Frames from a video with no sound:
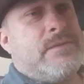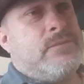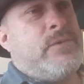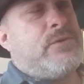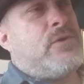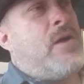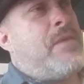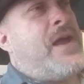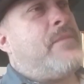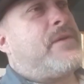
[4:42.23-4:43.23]
withdraw
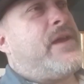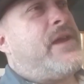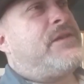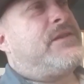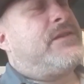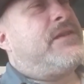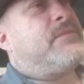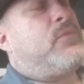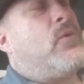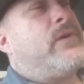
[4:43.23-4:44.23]
my application at this
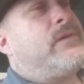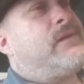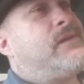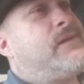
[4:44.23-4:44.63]
point